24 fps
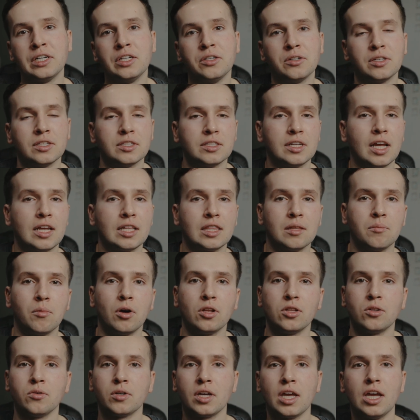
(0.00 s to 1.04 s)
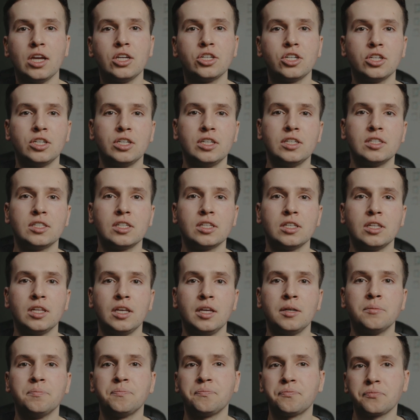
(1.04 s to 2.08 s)
you can take them on location
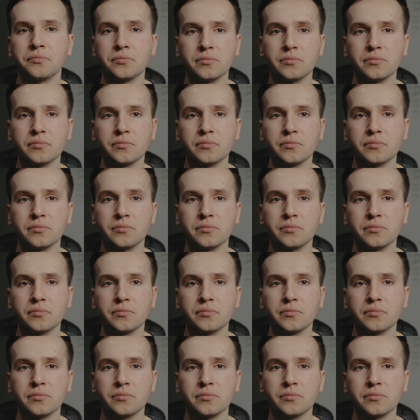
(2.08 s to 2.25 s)
easily